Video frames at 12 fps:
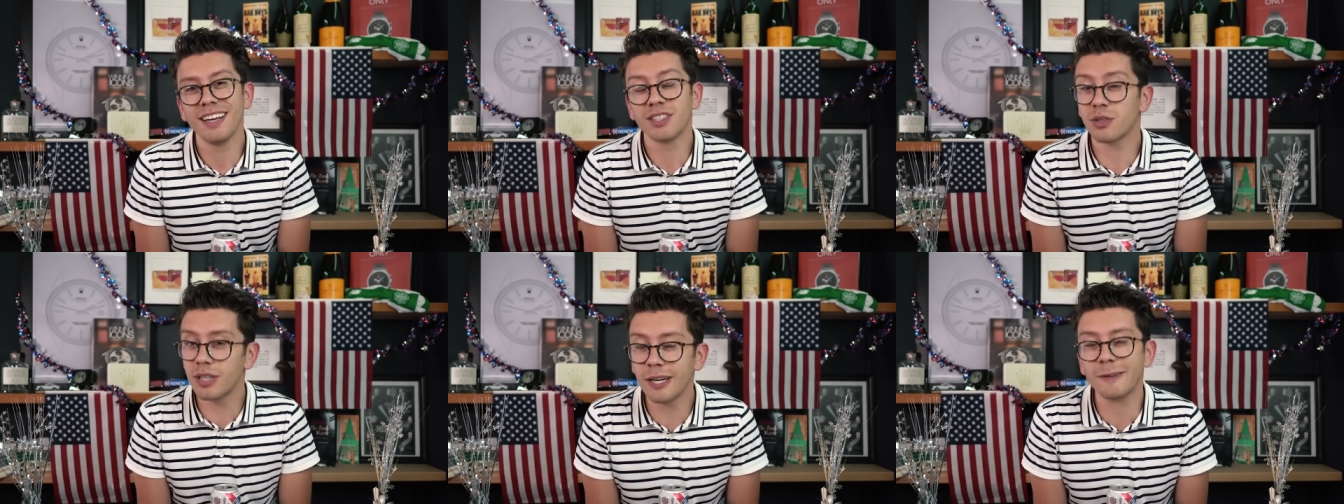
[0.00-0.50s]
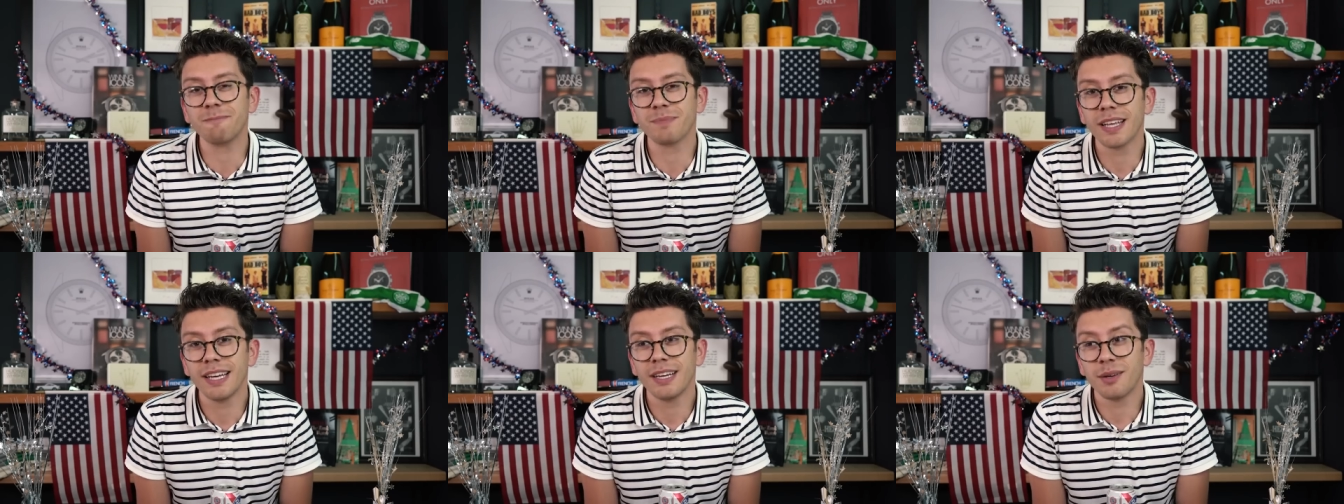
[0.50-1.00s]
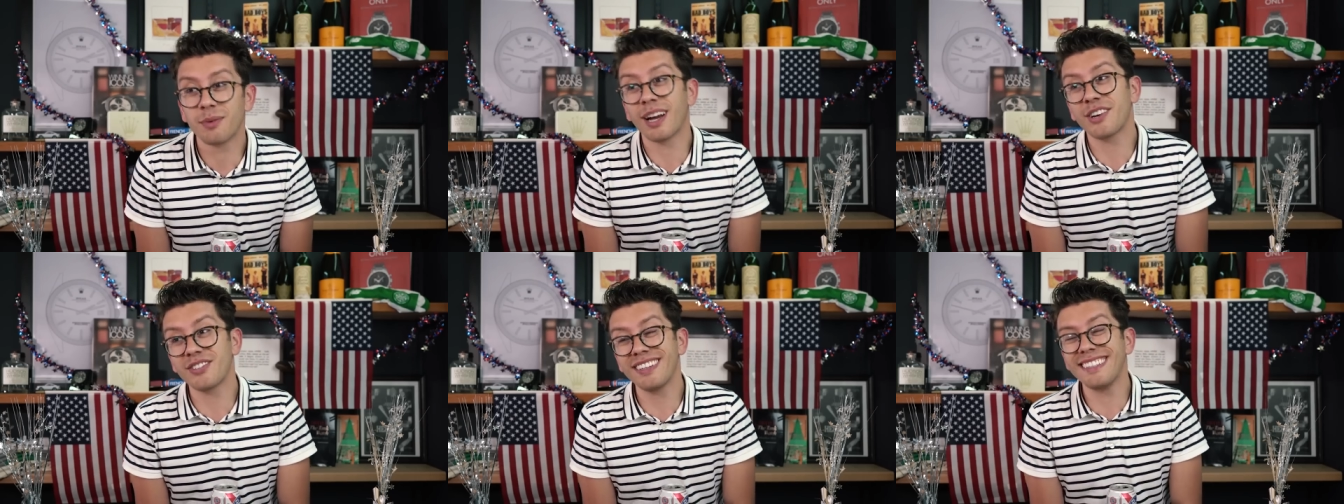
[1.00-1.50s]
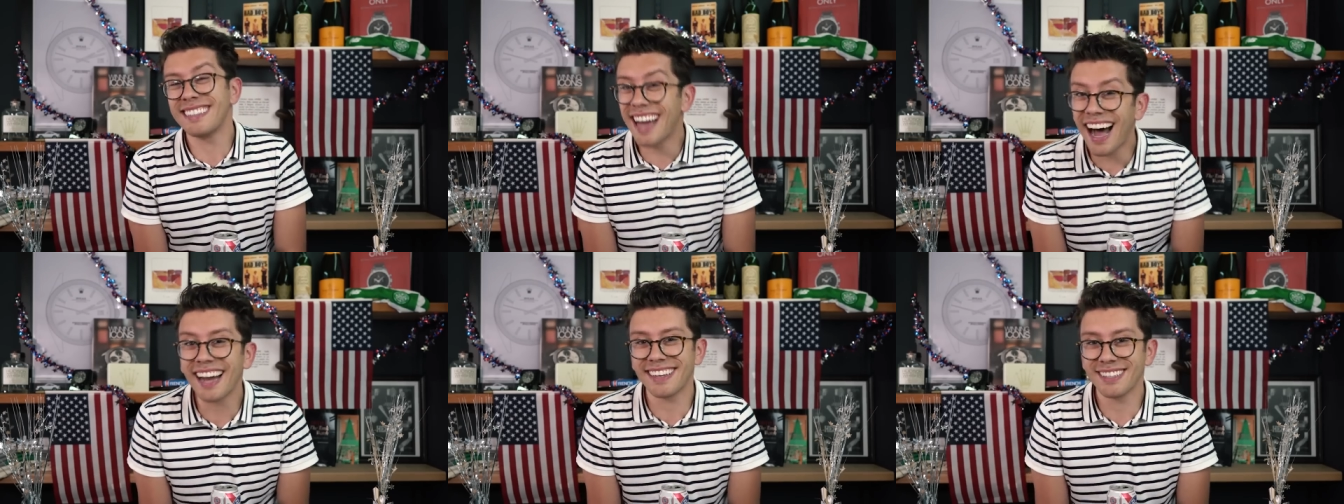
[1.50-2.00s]
So no, we're actually
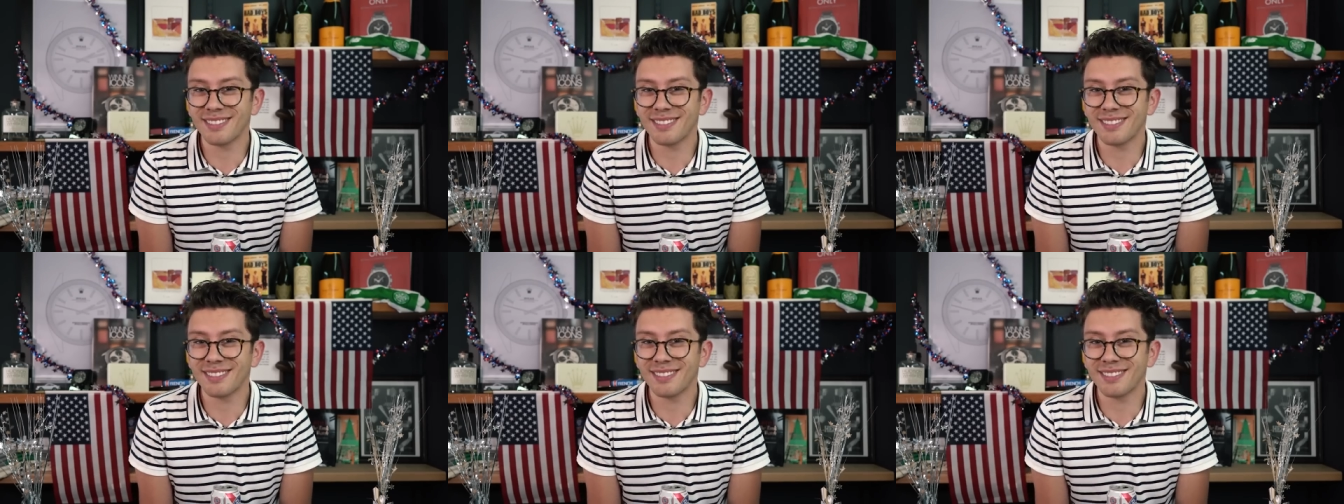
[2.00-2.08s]
not